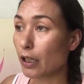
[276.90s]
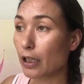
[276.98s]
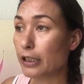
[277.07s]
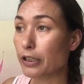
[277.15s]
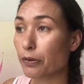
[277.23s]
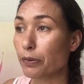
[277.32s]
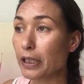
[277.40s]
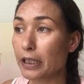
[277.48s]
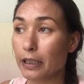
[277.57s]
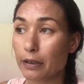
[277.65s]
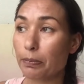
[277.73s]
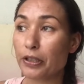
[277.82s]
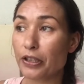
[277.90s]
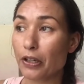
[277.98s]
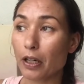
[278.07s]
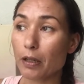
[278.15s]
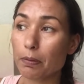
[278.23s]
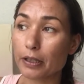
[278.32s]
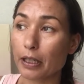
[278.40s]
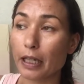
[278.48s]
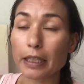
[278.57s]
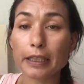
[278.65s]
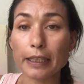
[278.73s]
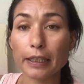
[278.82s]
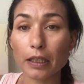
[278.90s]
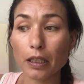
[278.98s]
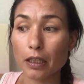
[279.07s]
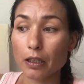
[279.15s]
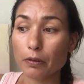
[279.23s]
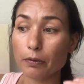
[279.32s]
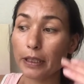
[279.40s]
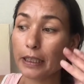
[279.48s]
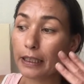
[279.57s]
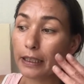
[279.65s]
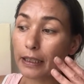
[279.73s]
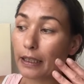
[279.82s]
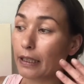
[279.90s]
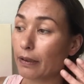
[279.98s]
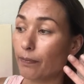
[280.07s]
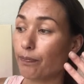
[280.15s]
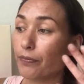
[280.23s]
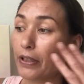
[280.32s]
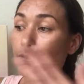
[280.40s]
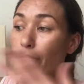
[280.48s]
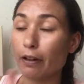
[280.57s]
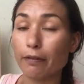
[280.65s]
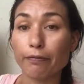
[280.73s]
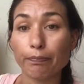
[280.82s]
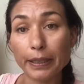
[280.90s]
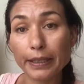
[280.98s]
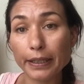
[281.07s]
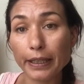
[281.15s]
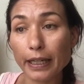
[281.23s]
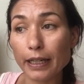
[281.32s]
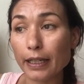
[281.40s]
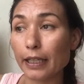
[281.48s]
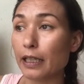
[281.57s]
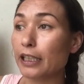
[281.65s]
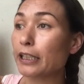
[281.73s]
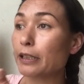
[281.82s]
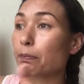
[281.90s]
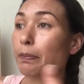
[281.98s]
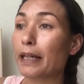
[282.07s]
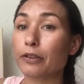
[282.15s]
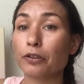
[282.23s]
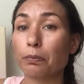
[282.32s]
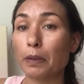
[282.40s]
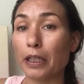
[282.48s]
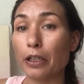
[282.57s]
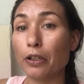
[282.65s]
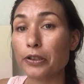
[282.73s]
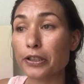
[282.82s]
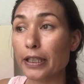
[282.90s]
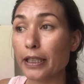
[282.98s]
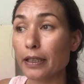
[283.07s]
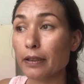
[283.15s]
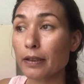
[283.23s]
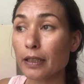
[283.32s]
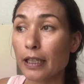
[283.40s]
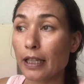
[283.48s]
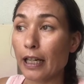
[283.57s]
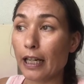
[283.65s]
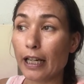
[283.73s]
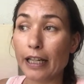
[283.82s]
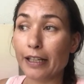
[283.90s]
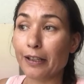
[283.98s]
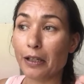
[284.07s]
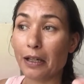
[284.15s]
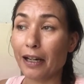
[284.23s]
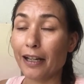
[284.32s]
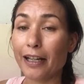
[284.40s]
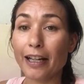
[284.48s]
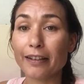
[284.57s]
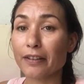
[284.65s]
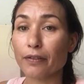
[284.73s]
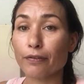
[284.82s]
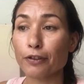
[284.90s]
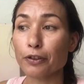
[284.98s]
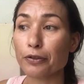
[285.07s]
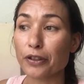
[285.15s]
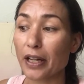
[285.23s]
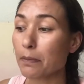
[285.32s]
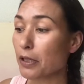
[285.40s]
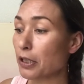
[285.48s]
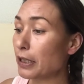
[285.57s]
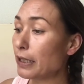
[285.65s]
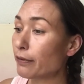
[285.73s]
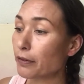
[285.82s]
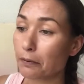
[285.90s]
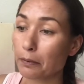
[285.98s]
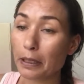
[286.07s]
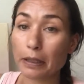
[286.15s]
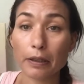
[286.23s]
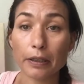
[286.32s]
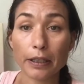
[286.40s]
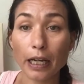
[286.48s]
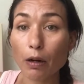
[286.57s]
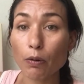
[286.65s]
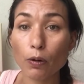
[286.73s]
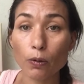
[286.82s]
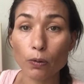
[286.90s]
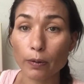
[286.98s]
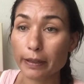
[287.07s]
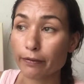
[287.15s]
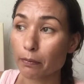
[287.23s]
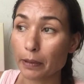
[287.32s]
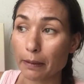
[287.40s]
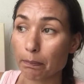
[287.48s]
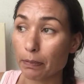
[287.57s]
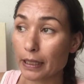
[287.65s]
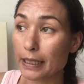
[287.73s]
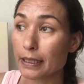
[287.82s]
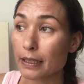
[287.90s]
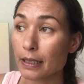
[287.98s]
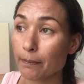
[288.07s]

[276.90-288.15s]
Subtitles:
It's really bizarre, but I can really, if I've been there and I need back to my hotel, and I had it a few times, even we are an hour away from that place,